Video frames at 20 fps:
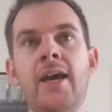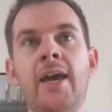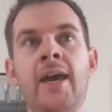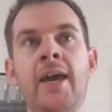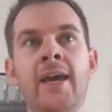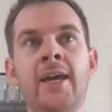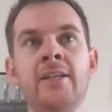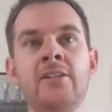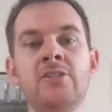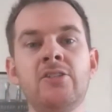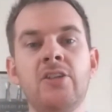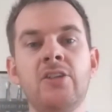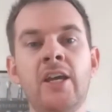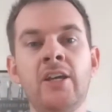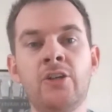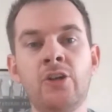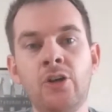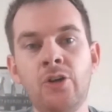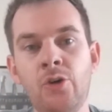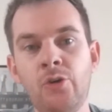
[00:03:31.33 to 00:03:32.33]
And
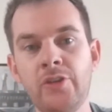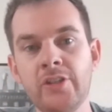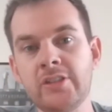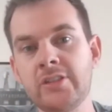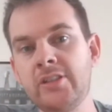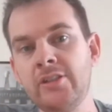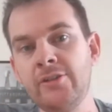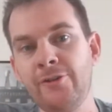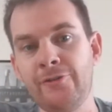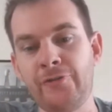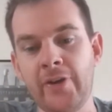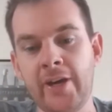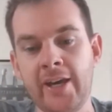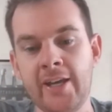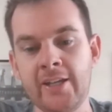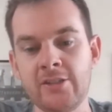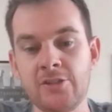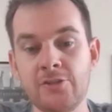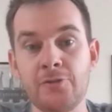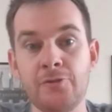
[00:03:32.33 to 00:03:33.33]
it got all the Steel
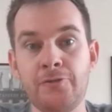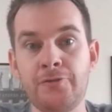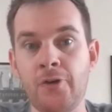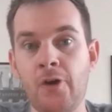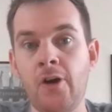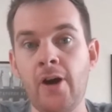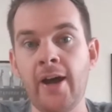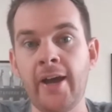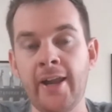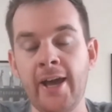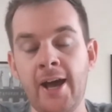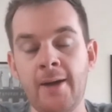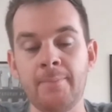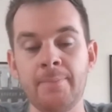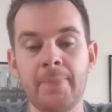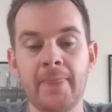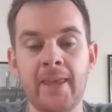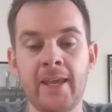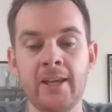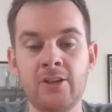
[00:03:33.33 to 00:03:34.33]
fans fired
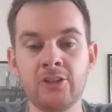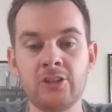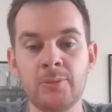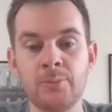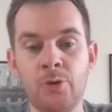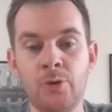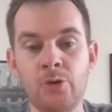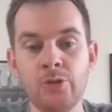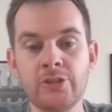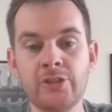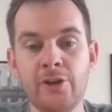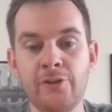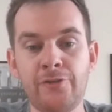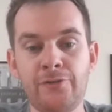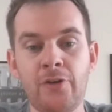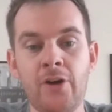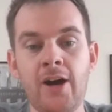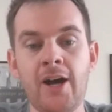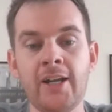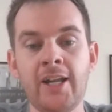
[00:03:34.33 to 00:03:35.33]
up. It got them also
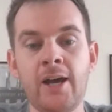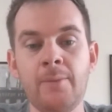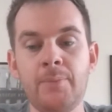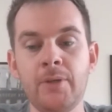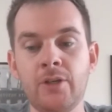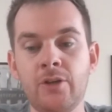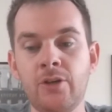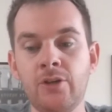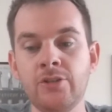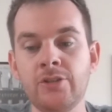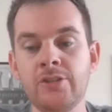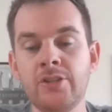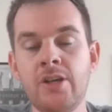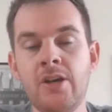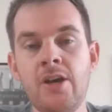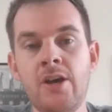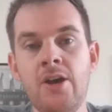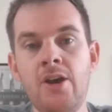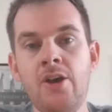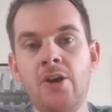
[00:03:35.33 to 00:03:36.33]
fired up because
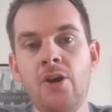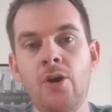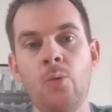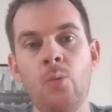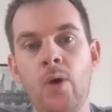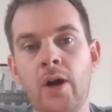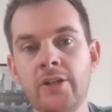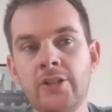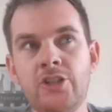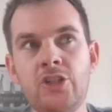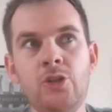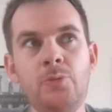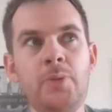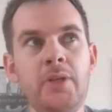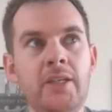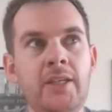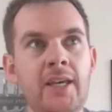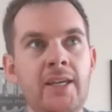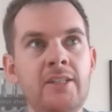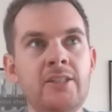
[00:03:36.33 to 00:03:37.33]
once you
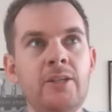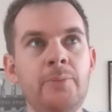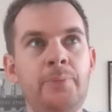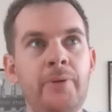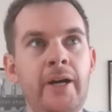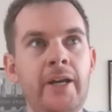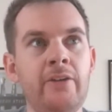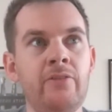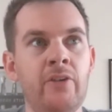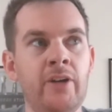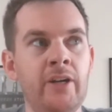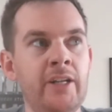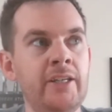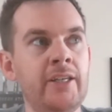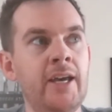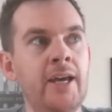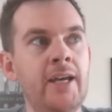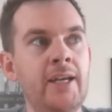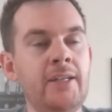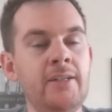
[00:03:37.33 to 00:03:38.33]
begin to play
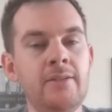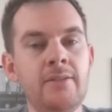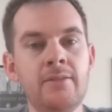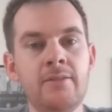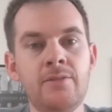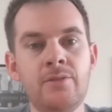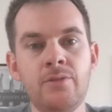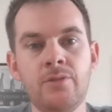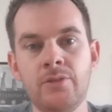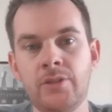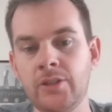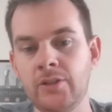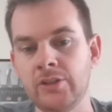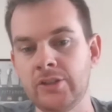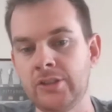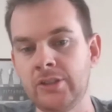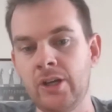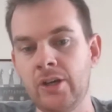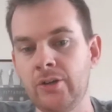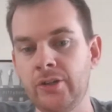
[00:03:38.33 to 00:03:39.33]
Renegade, there
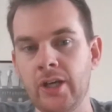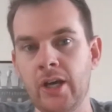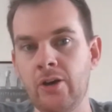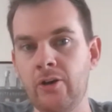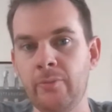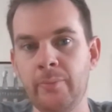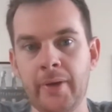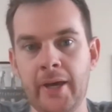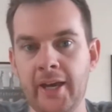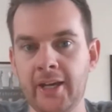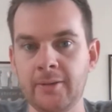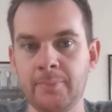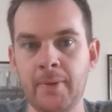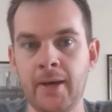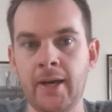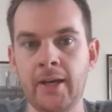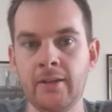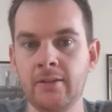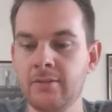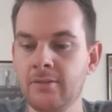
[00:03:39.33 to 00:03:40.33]
is no going back,
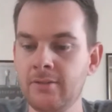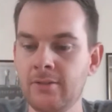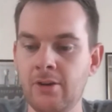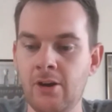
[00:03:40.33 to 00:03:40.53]
mate.